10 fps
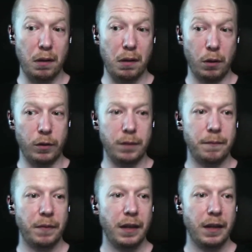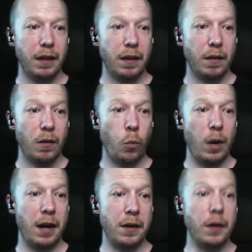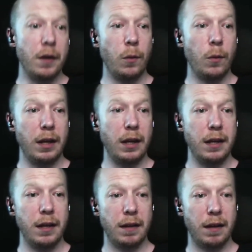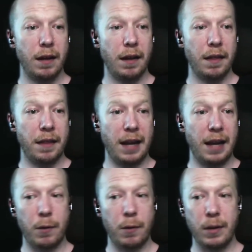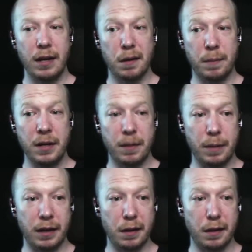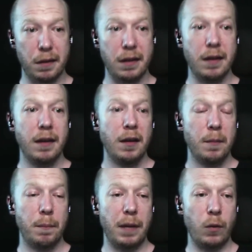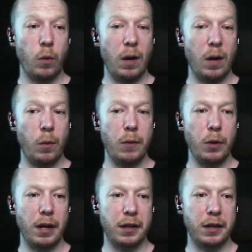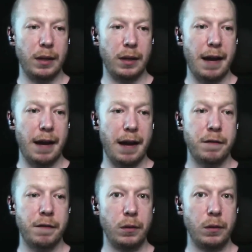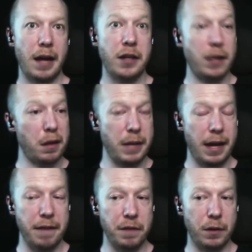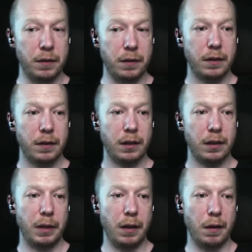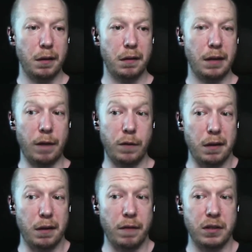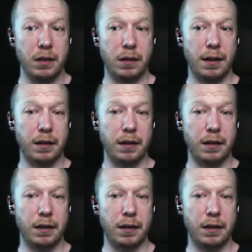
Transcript: server, where not only the library is a peer dependency, but where we would actually have to adjust behavior. Because GraphQL 17